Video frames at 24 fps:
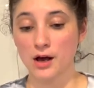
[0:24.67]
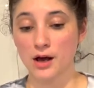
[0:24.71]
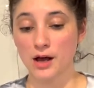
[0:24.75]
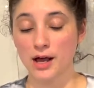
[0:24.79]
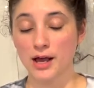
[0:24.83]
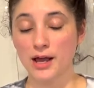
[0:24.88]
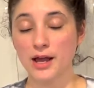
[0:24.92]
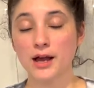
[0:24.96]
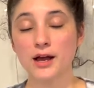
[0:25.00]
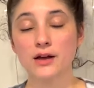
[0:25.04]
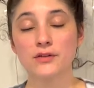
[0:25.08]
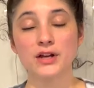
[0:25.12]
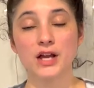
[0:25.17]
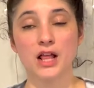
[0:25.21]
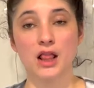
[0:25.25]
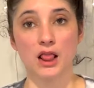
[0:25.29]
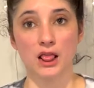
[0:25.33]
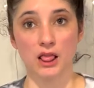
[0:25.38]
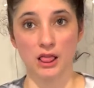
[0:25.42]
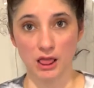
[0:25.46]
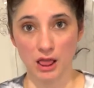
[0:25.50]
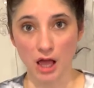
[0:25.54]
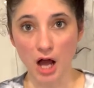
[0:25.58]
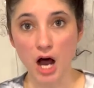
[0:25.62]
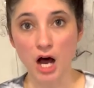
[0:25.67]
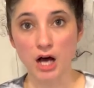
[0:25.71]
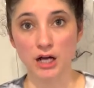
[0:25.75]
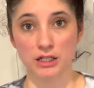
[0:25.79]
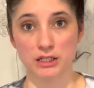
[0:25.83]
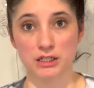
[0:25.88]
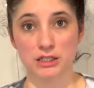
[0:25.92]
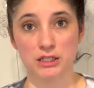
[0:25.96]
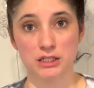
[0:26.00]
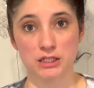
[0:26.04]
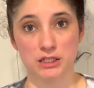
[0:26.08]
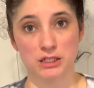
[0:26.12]
I have a
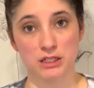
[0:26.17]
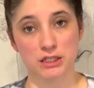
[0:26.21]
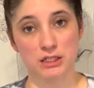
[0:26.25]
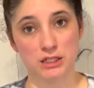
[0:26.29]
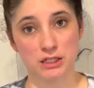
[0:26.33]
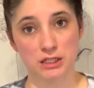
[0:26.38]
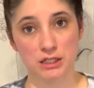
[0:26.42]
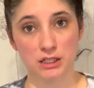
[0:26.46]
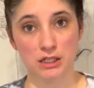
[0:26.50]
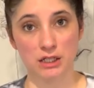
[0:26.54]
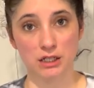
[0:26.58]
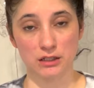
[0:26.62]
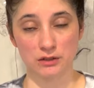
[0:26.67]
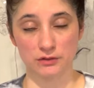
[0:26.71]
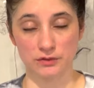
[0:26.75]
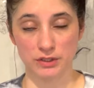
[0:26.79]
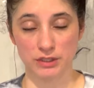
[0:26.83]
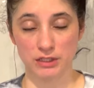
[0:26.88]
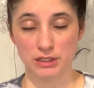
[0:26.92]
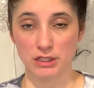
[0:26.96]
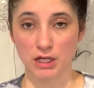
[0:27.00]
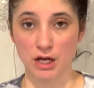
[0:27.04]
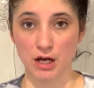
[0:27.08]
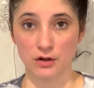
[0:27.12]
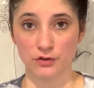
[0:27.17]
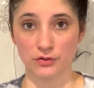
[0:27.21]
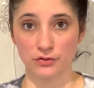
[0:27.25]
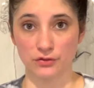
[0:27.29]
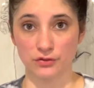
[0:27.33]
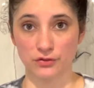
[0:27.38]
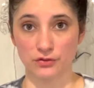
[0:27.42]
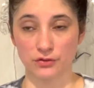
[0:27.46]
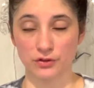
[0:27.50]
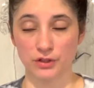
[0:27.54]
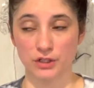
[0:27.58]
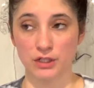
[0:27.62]
lot of stuff
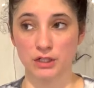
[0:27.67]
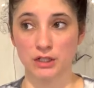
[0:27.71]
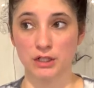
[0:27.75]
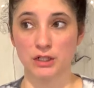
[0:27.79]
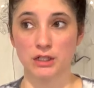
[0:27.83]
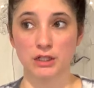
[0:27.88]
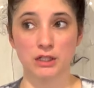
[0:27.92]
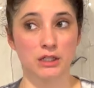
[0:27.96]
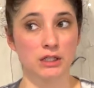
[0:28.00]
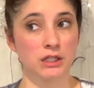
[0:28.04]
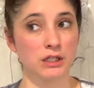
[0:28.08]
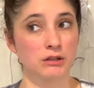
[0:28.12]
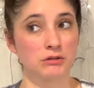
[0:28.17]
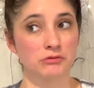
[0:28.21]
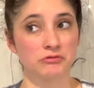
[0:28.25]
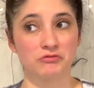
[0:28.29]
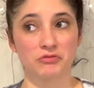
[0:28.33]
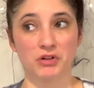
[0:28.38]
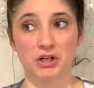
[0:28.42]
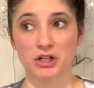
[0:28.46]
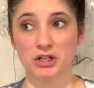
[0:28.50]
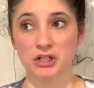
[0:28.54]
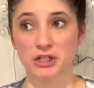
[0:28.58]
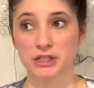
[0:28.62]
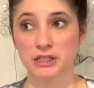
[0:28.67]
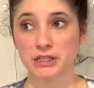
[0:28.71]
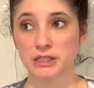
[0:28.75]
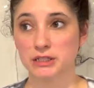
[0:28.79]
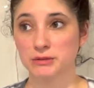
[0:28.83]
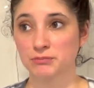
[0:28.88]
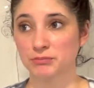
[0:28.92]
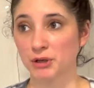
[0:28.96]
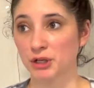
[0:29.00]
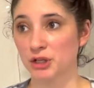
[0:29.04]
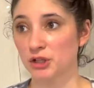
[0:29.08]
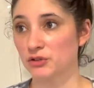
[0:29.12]
various
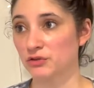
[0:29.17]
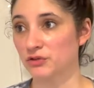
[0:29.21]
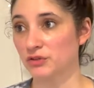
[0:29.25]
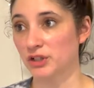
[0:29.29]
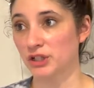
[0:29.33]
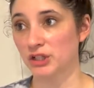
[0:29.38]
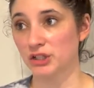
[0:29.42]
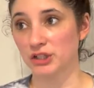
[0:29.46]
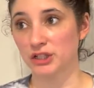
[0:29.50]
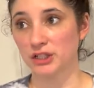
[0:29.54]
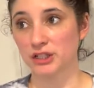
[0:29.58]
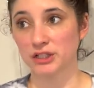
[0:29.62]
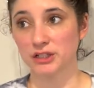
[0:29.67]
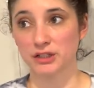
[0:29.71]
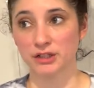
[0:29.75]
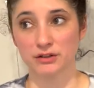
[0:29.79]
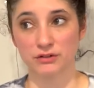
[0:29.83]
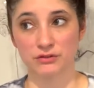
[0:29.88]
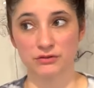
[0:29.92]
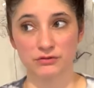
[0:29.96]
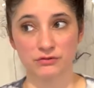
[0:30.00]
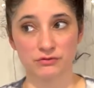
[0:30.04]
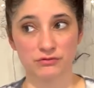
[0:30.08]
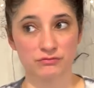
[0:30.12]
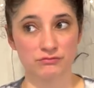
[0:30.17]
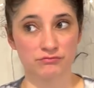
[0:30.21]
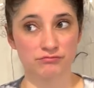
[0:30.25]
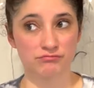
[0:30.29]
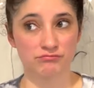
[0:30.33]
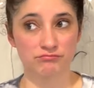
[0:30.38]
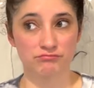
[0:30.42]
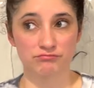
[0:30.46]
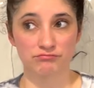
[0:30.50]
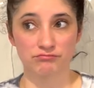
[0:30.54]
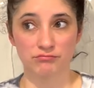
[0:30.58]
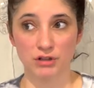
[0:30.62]
paraphernalia I've
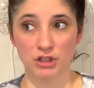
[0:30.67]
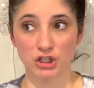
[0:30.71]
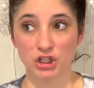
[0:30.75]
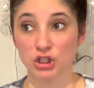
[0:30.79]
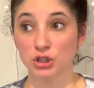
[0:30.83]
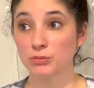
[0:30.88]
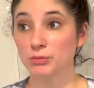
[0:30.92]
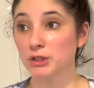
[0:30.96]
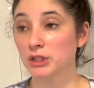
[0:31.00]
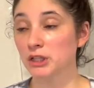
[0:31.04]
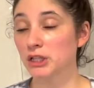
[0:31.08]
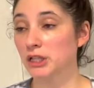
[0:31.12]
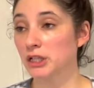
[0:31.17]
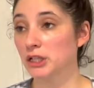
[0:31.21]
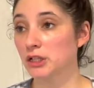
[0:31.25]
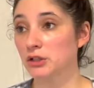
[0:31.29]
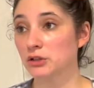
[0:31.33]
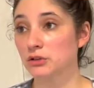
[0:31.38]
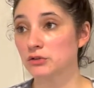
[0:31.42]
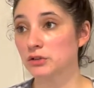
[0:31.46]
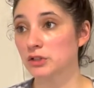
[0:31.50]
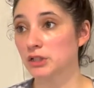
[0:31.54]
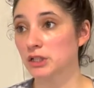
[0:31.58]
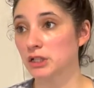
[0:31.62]
accumulated over the